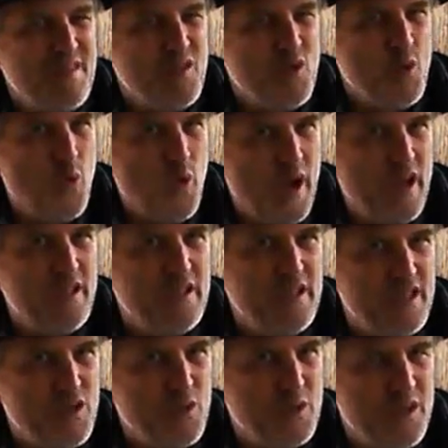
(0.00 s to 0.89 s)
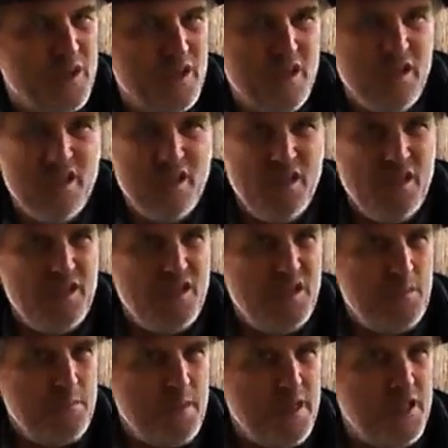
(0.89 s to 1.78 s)
Quite literally,
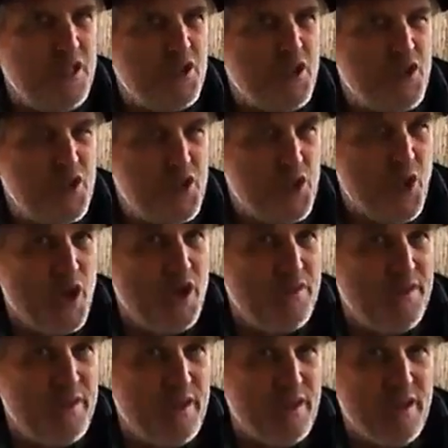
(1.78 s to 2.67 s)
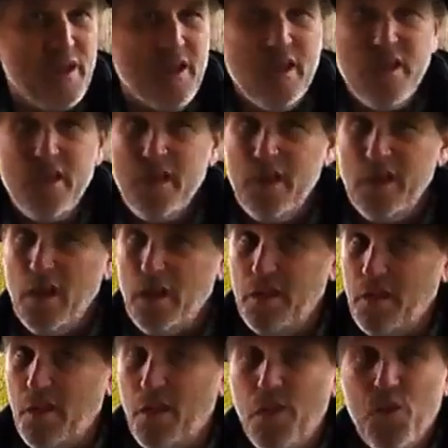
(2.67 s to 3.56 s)
the bees are starving, and
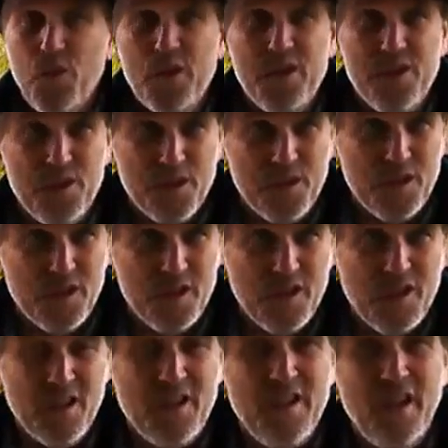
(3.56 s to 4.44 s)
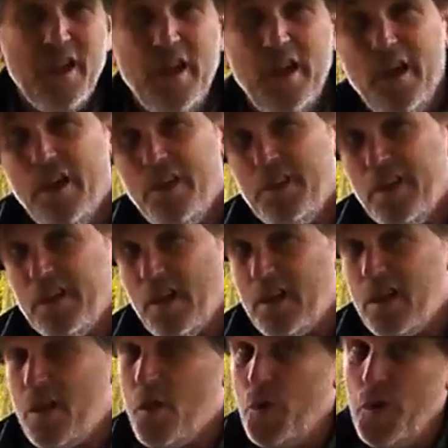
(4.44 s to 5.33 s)
then they're ill, and they
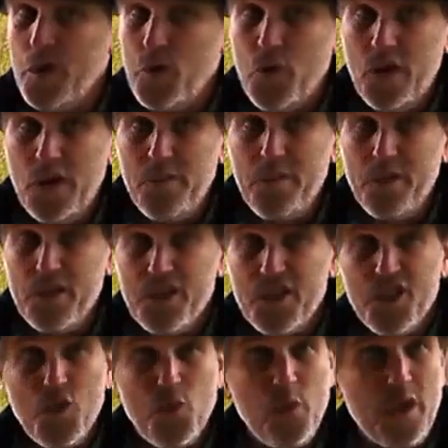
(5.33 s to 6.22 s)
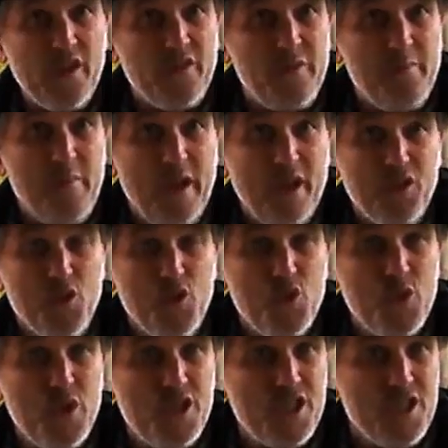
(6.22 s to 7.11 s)
get carried away because they're weak from
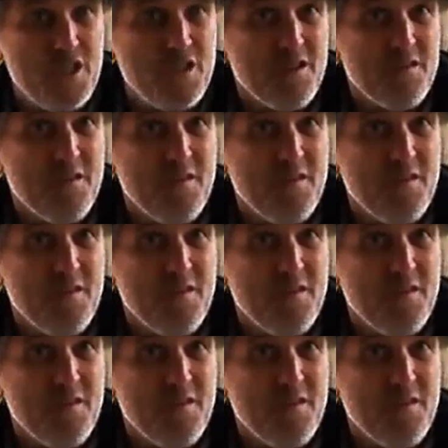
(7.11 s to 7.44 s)
malnutrition.